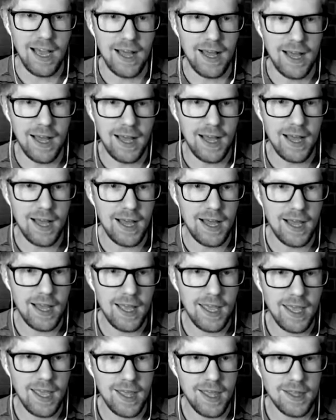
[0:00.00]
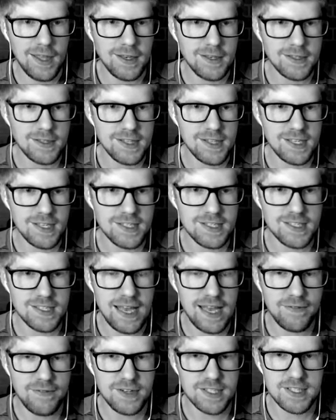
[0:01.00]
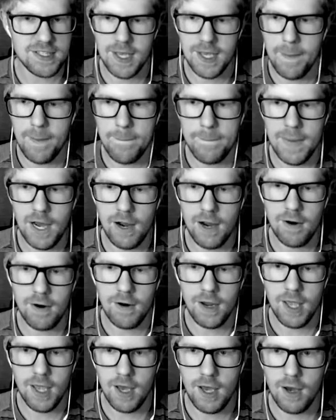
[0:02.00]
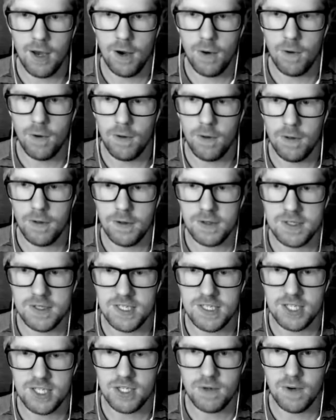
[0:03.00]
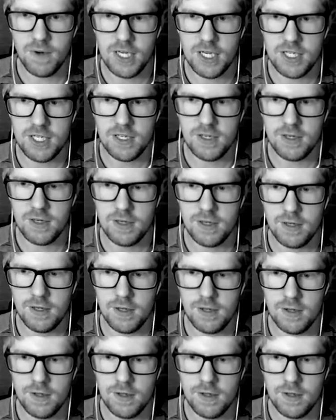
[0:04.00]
Uh, and this is obviously a Mario situation